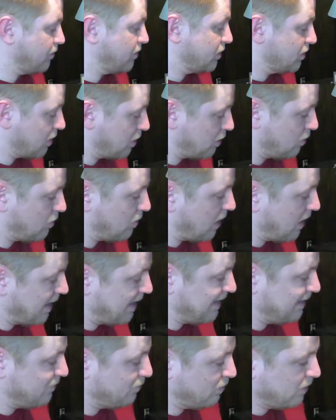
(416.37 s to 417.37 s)
so
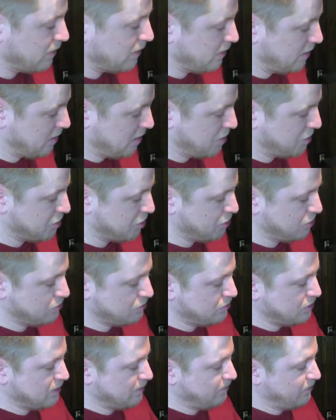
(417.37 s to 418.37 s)
I really need to do
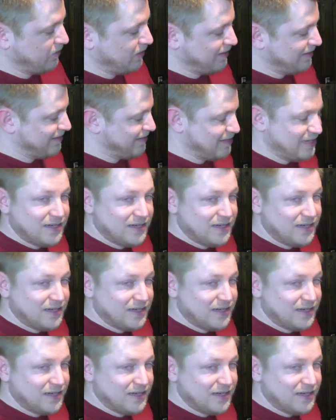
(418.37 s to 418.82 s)
something